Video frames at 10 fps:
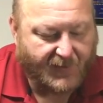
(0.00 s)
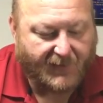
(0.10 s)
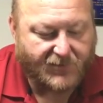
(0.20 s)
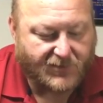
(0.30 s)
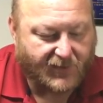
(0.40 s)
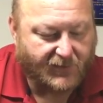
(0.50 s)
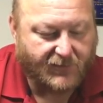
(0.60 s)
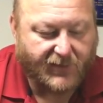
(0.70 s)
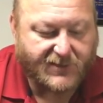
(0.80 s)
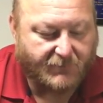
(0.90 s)
I mean, obviously you
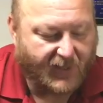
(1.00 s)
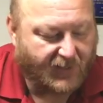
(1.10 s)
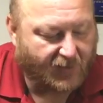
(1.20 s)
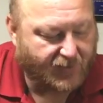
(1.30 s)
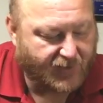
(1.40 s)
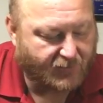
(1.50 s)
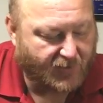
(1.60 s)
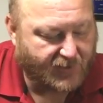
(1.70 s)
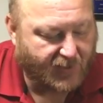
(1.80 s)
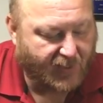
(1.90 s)
do get some bad cartridges
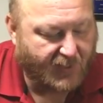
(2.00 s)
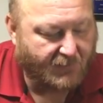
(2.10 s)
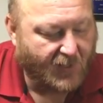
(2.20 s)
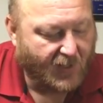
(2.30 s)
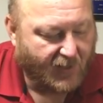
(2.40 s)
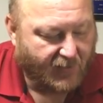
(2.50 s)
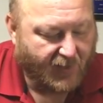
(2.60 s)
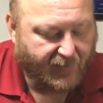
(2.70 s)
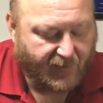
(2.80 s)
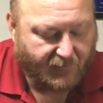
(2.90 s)
once and again.
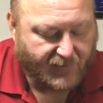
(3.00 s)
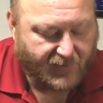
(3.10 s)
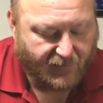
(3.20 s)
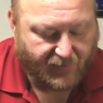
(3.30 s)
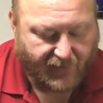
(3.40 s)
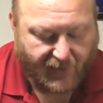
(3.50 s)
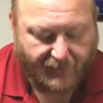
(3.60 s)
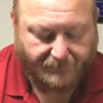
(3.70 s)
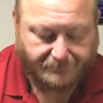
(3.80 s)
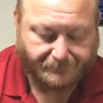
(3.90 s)
Nothing that was due to the
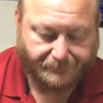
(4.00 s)
gun.